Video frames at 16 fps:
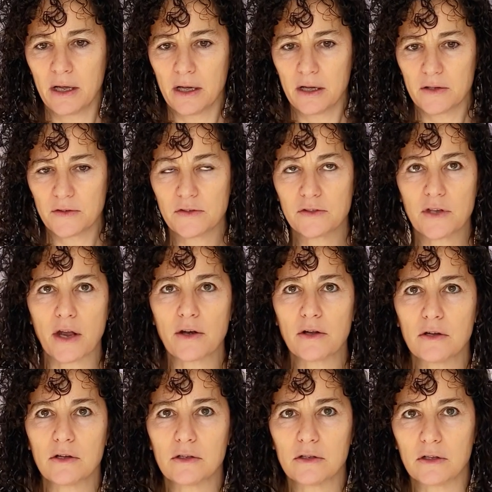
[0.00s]

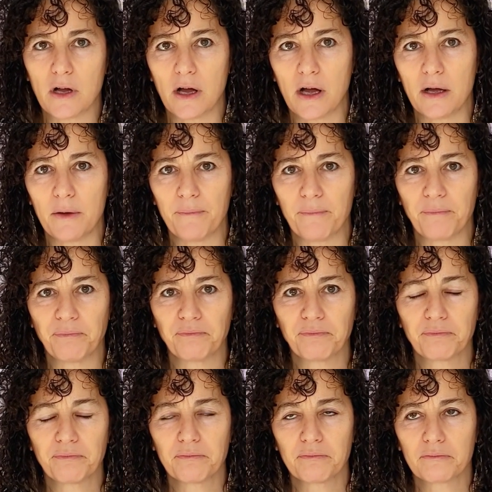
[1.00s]
subtle
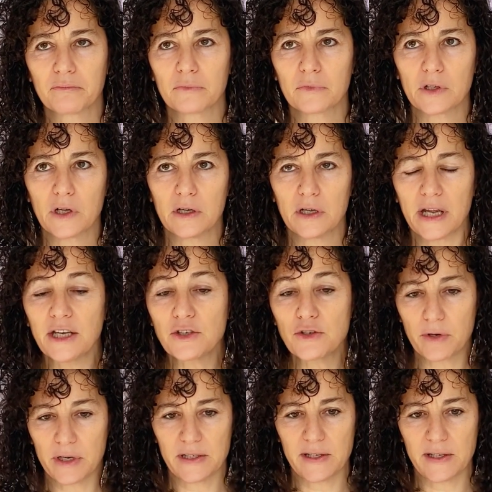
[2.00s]
injuries